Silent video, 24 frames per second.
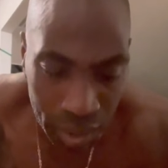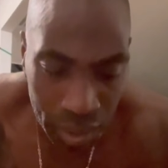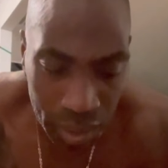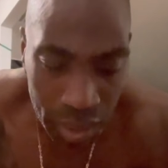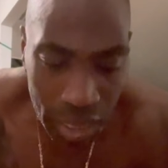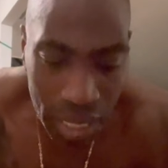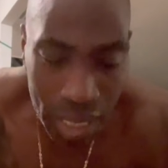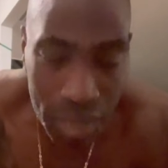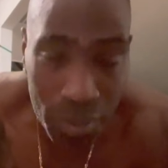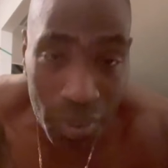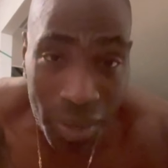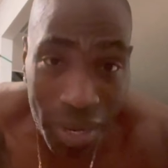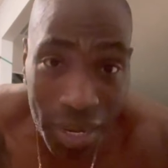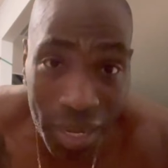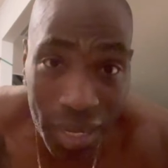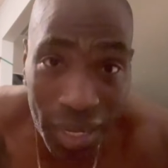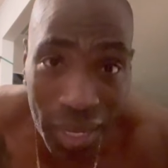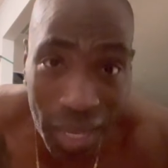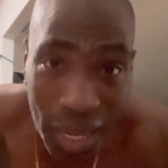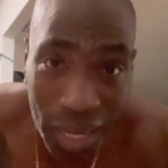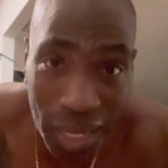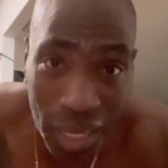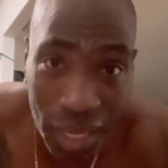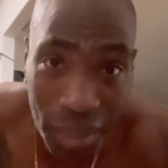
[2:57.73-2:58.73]
Anyway,
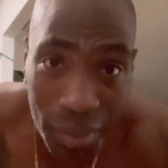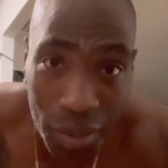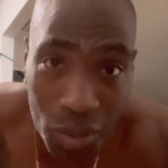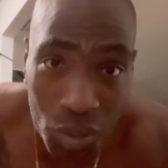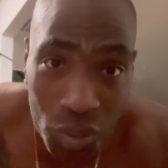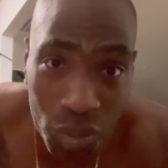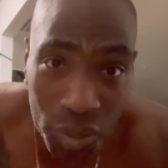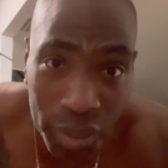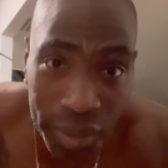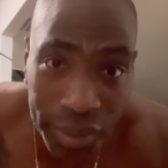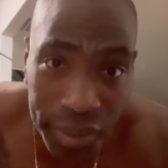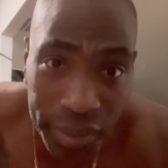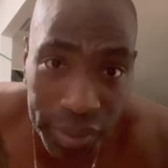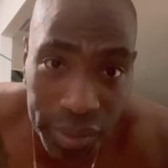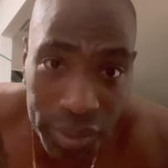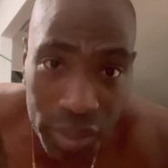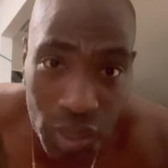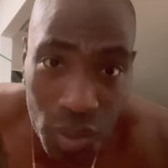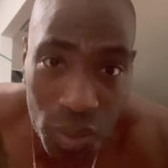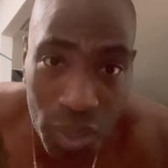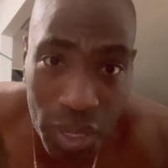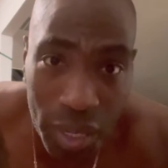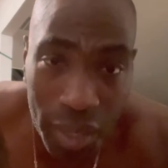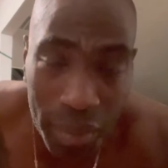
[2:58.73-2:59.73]
I got to keep going.
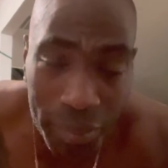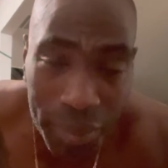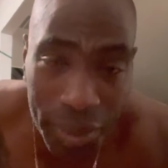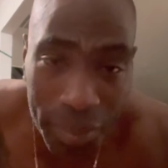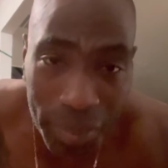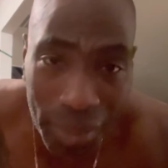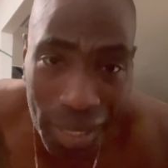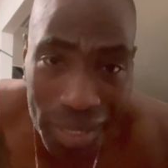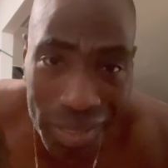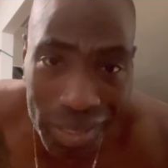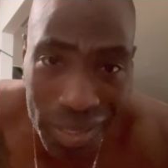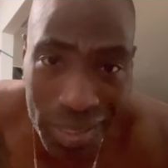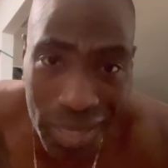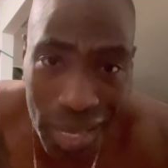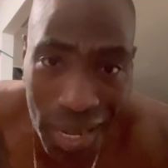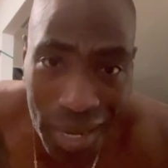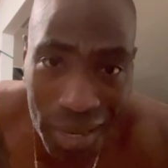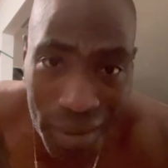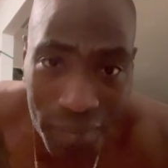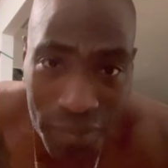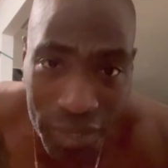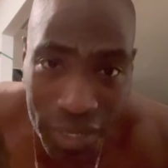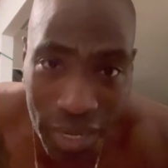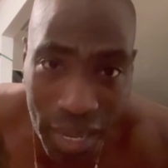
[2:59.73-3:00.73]
So uh, be blessed today
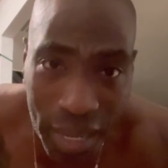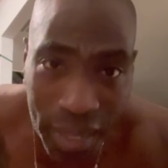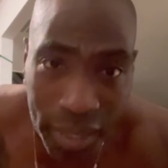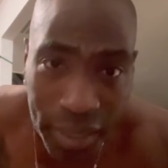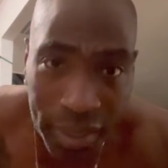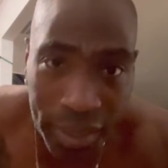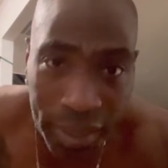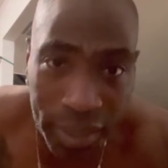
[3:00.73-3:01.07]
and every day.